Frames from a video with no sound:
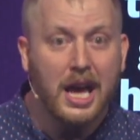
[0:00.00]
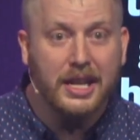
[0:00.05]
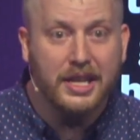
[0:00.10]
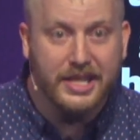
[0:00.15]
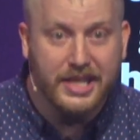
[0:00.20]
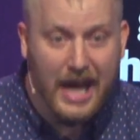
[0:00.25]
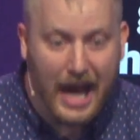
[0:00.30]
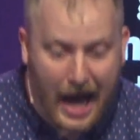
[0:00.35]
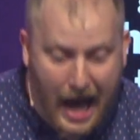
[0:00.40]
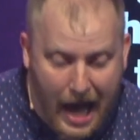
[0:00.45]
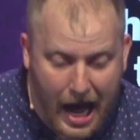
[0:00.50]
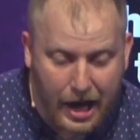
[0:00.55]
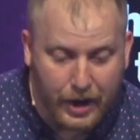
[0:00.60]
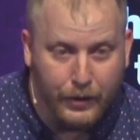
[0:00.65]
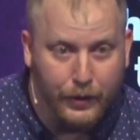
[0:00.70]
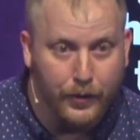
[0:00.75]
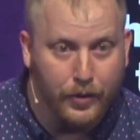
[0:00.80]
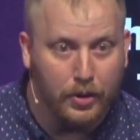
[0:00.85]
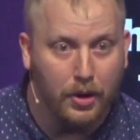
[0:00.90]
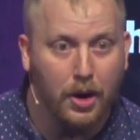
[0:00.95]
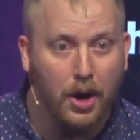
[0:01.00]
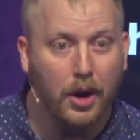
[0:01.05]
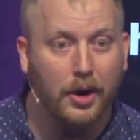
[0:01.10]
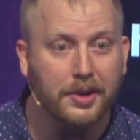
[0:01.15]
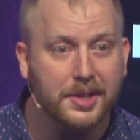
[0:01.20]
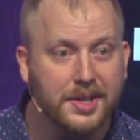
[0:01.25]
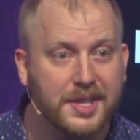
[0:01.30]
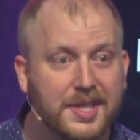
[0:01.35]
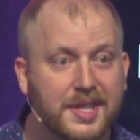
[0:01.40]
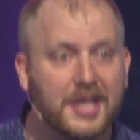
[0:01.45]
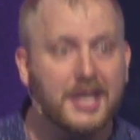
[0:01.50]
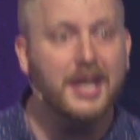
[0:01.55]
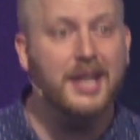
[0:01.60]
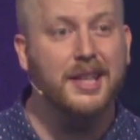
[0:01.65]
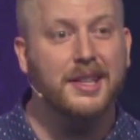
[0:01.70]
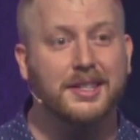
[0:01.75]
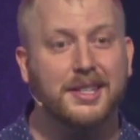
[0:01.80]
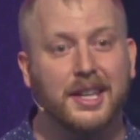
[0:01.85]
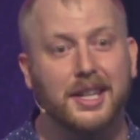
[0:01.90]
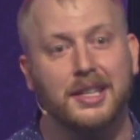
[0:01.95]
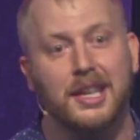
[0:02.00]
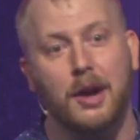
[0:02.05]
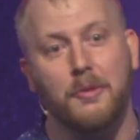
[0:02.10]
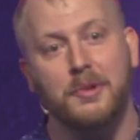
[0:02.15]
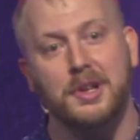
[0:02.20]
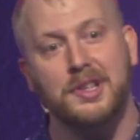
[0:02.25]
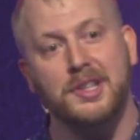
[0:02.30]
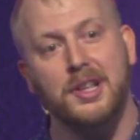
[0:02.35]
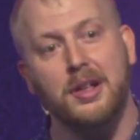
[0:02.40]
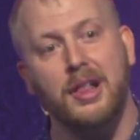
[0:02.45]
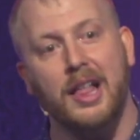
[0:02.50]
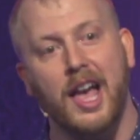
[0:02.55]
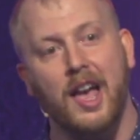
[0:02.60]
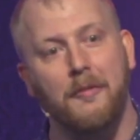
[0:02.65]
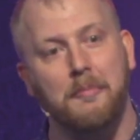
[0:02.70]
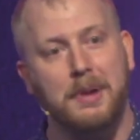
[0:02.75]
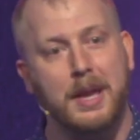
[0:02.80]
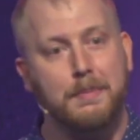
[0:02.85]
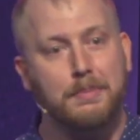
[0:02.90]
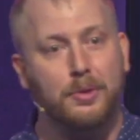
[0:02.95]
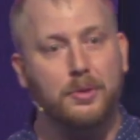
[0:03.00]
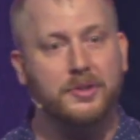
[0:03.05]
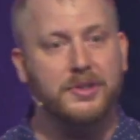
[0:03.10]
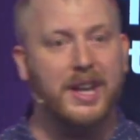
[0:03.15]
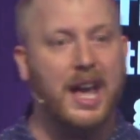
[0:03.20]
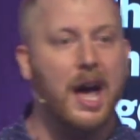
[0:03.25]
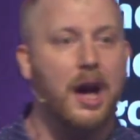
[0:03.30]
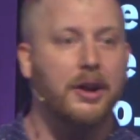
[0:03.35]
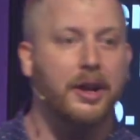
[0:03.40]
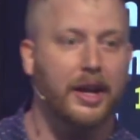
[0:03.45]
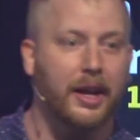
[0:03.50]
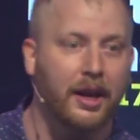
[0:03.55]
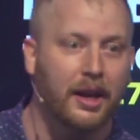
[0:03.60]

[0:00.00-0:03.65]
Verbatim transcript: Died for our sins. And yet we still have people doubting.